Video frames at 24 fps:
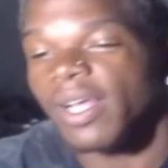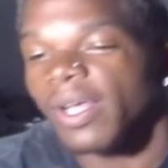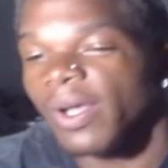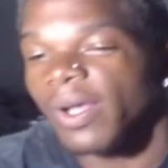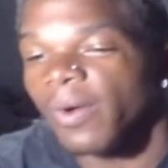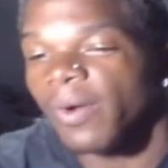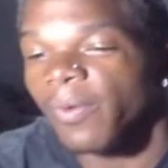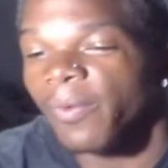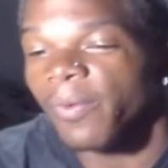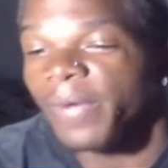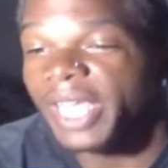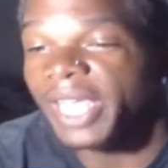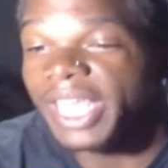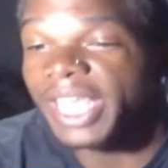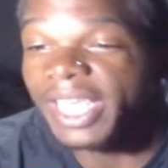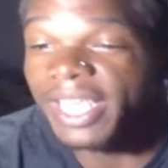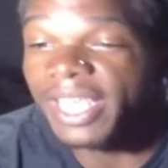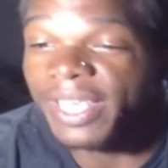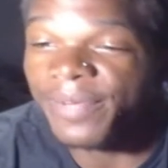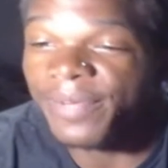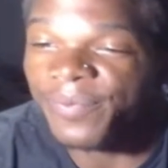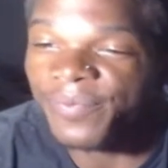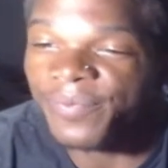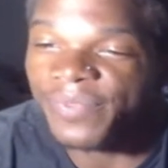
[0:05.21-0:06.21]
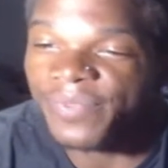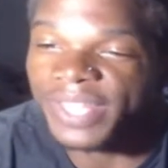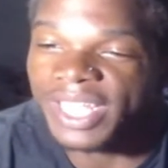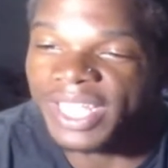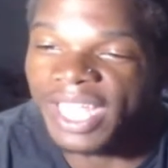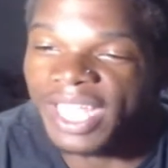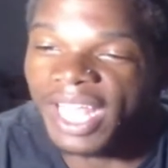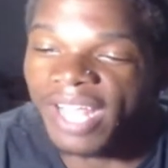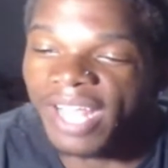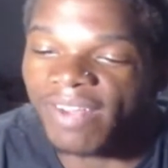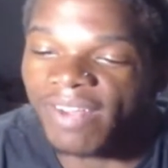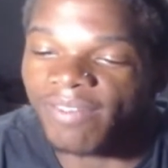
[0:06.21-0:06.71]
We
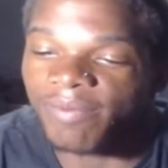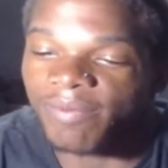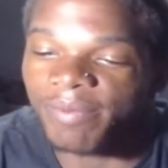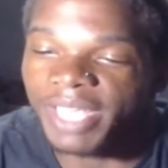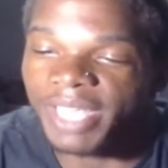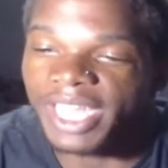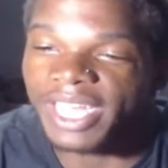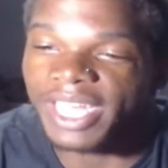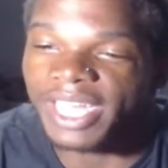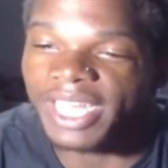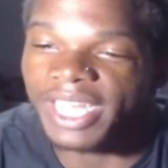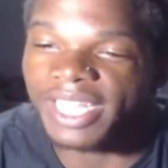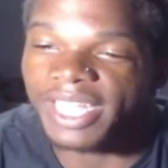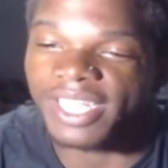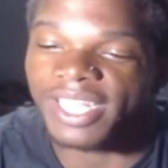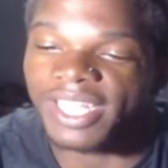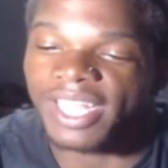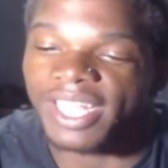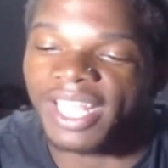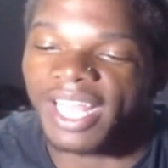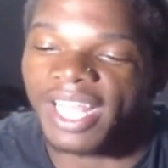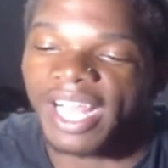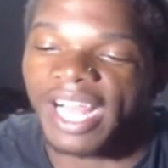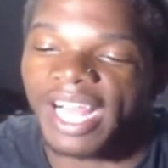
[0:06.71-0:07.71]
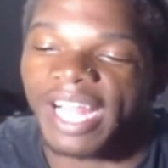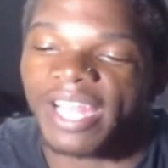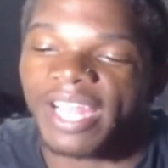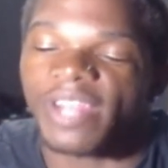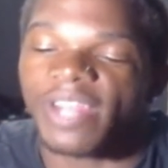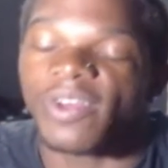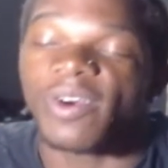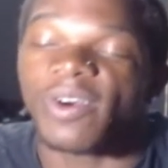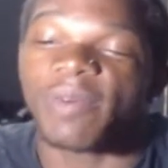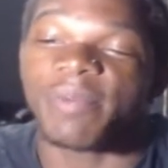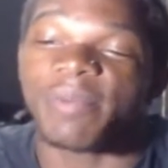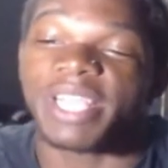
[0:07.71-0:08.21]
have made it. I
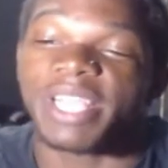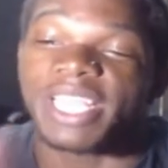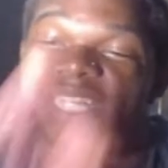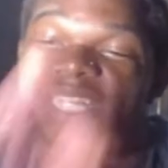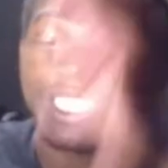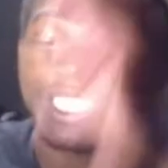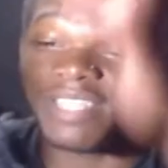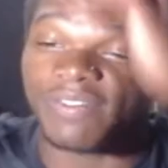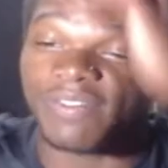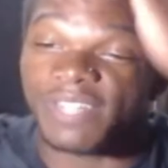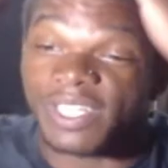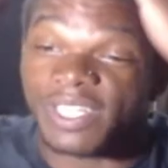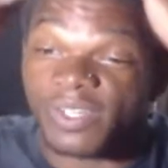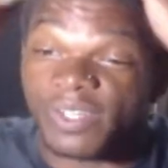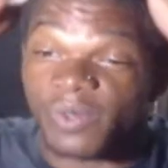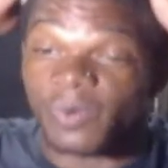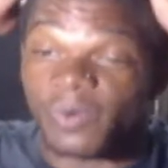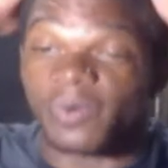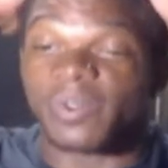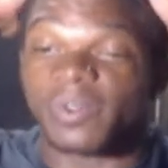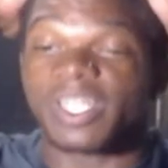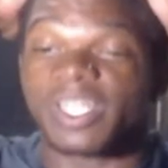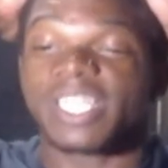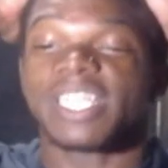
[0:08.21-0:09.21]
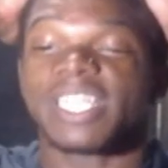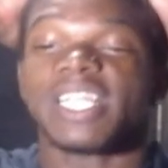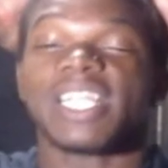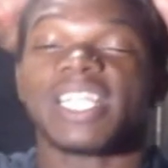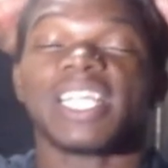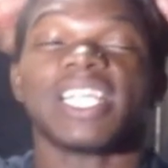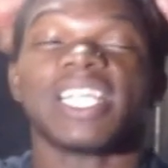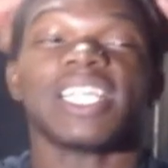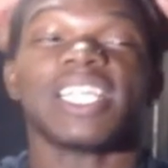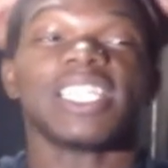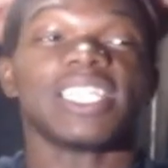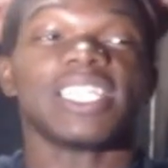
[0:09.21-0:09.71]
know I'm making this video really
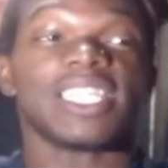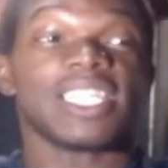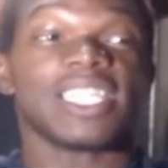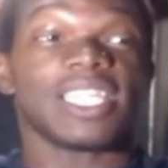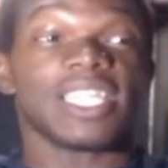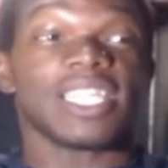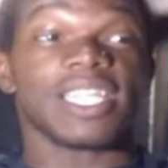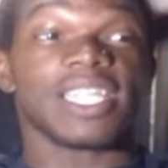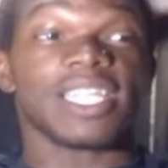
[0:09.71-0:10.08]
late.